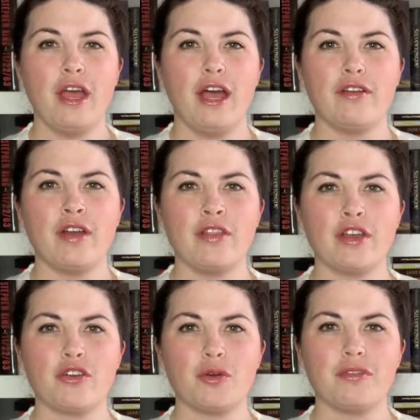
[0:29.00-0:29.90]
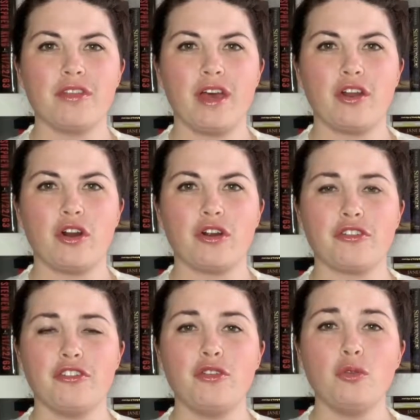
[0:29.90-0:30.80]
I find that groups that
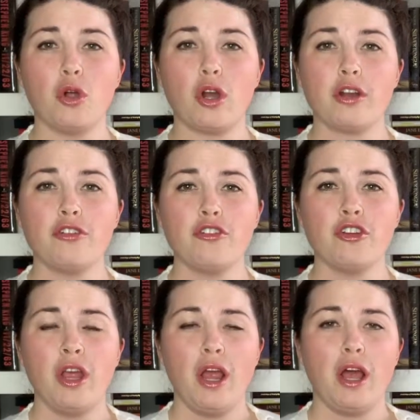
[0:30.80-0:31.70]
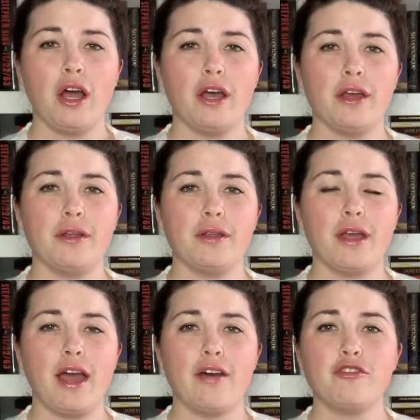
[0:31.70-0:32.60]
are too large
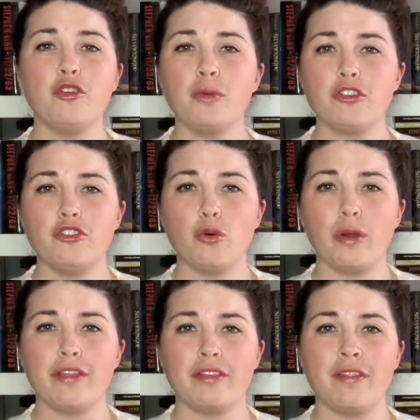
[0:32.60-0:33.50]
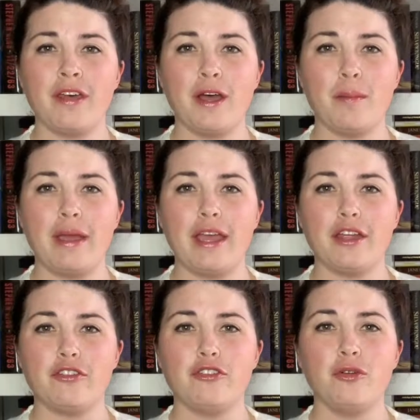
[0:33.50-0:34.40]
have too much noise in them
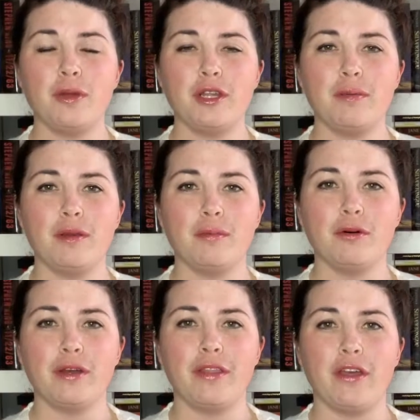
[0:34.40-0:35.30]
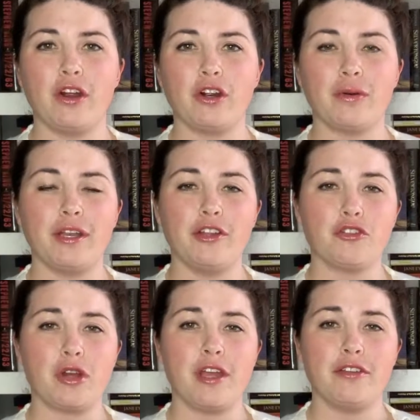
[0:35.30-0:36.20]
and too many people in there already
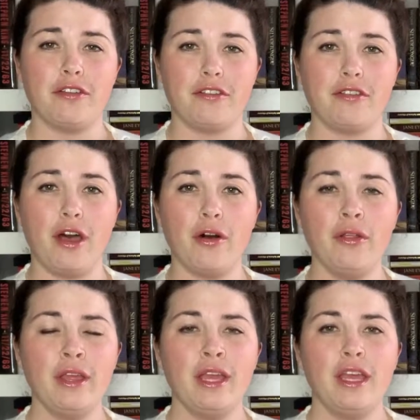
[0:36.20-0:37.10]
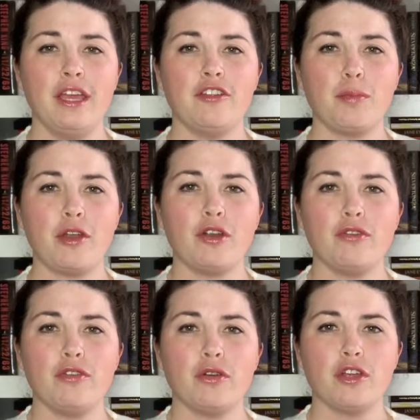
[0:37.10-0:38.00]
trying to sell. It's better
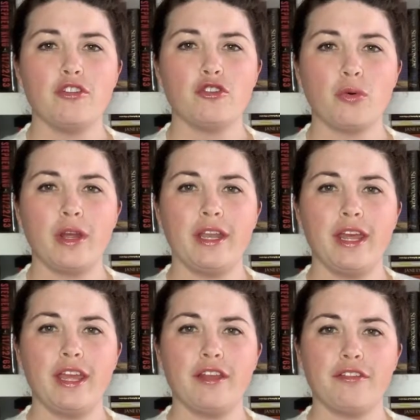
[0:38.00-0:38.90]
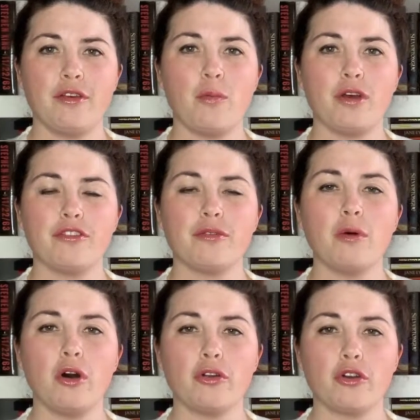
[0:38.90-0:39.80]
if you can join a somewhat
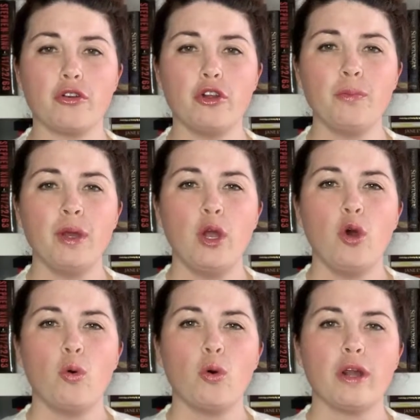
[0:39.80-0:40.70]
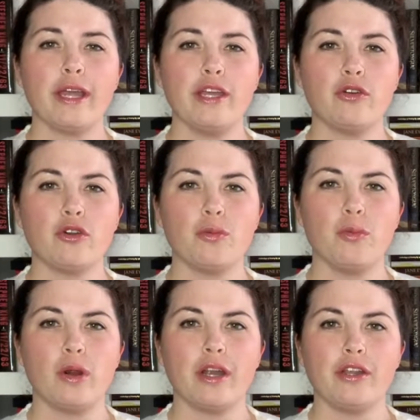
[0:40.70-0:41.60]
smaller group or a group
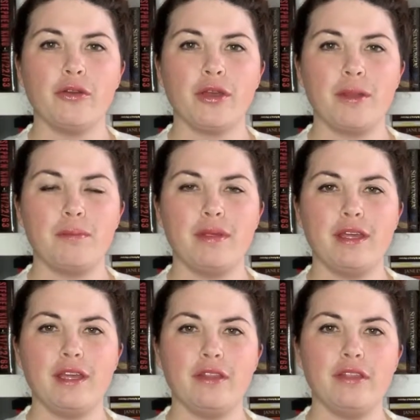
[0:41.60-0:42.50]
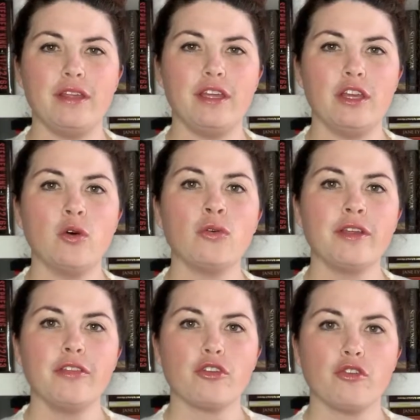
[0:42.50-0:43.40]
where you can be the
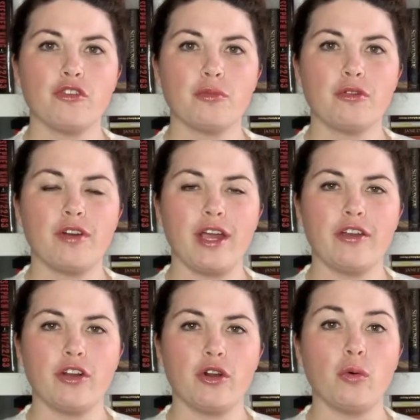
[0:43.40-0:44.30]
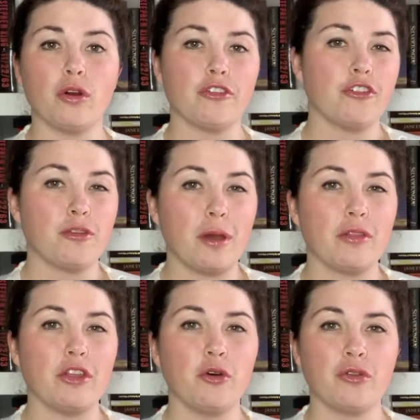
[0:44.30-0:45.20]
only service provider or just
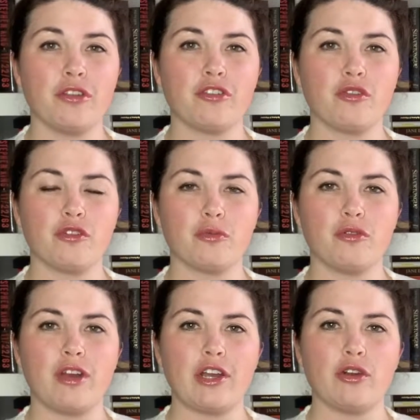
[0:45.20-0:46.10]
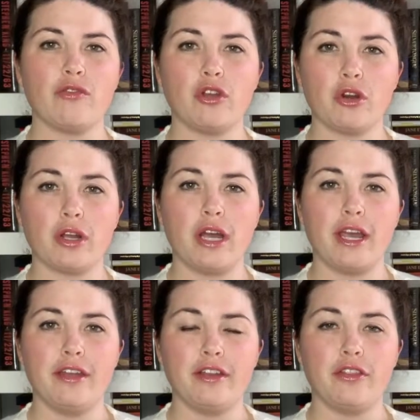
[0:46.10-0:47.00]
about the only service provider of your
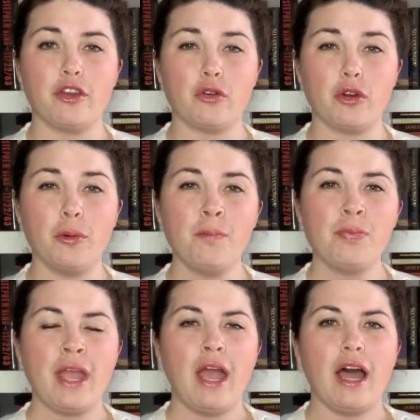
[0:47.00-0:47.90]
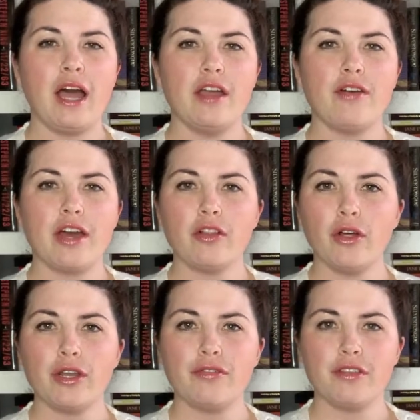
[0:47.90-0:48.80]
kind in the group. I've had a
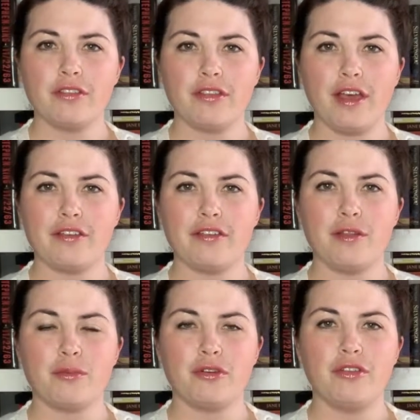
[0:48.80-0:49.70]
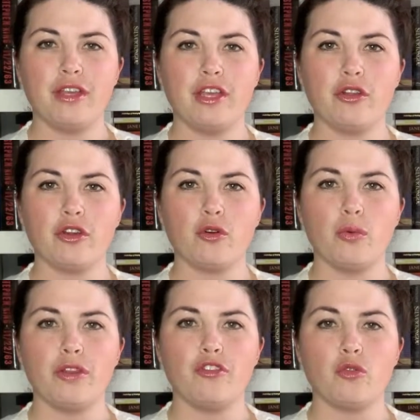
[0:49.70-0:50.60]
lot of success in particular
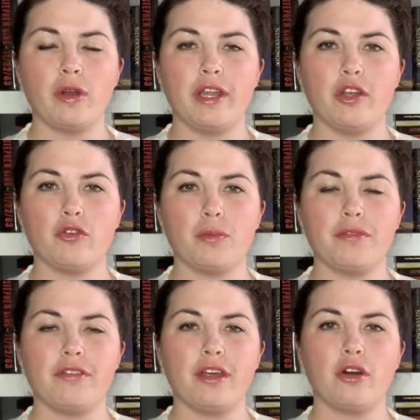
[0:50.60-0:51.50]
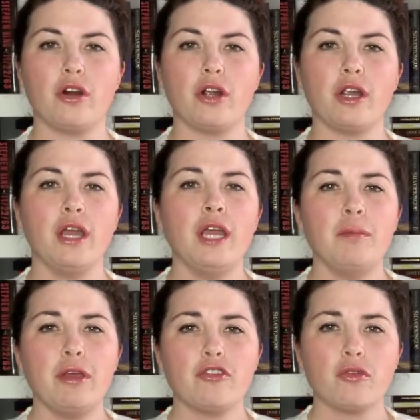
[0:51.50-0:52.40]
with joining groups that are
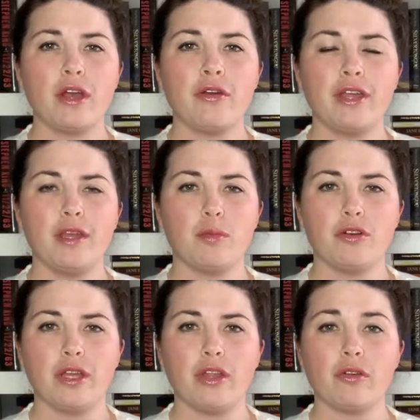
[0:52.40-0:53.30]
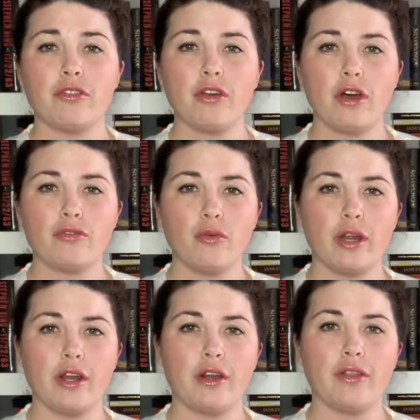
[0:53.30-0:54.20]
based around a particular
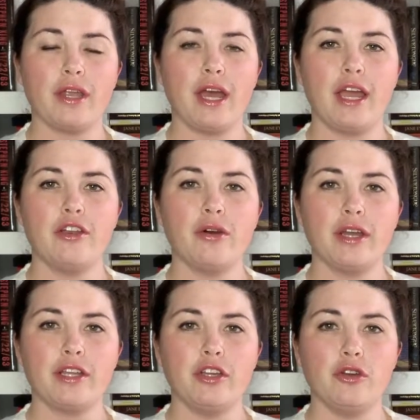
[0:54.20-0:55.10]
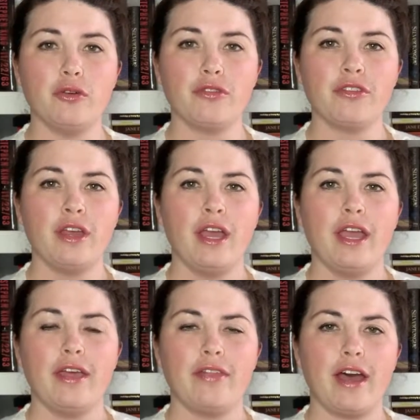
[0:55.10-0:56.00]
software that I know how to use
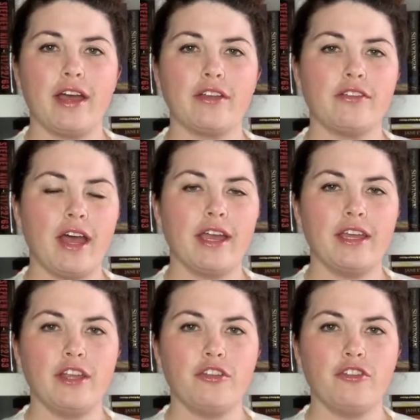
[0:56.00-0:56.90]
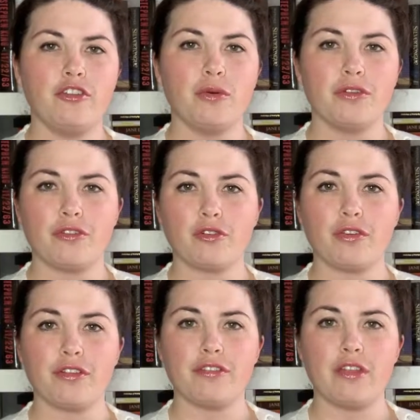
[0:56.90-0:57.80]
that tie into a
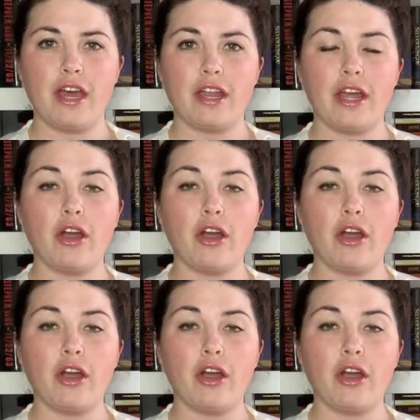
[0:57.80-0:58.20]
service that I